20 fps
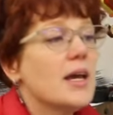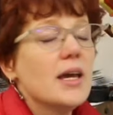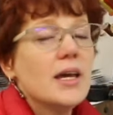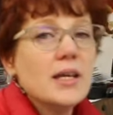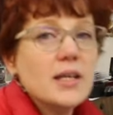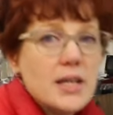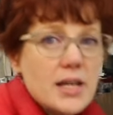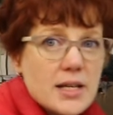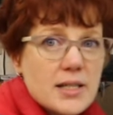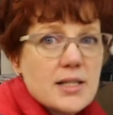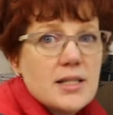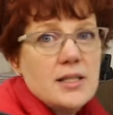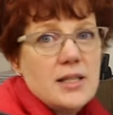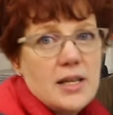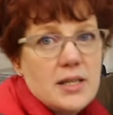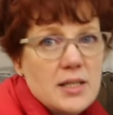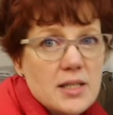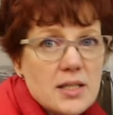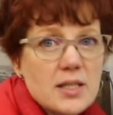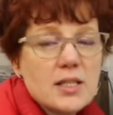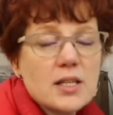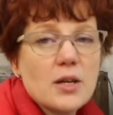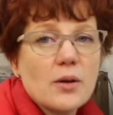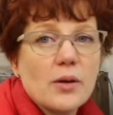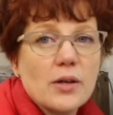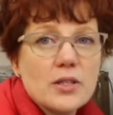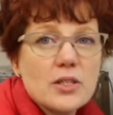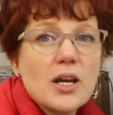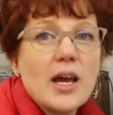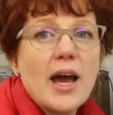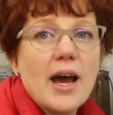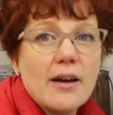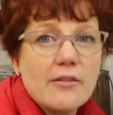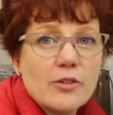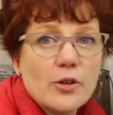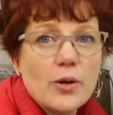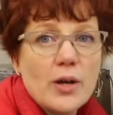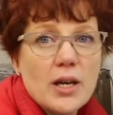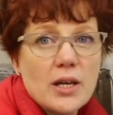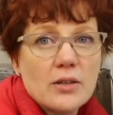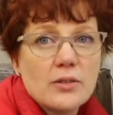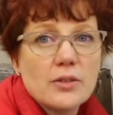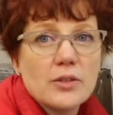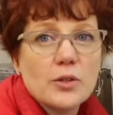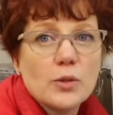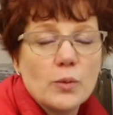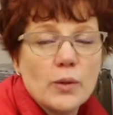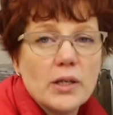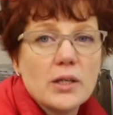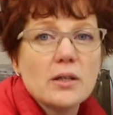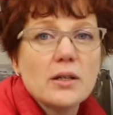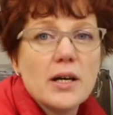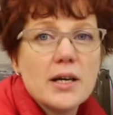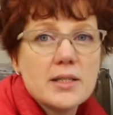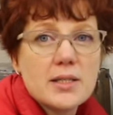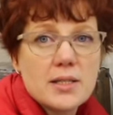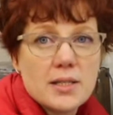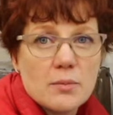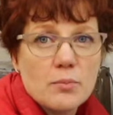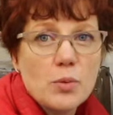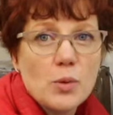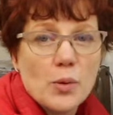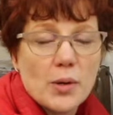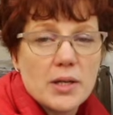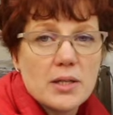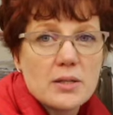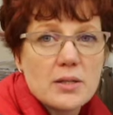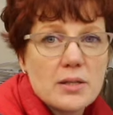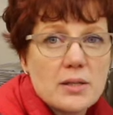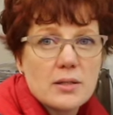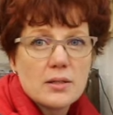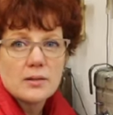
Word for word: It is necessary to have your hand on the wheel at some points.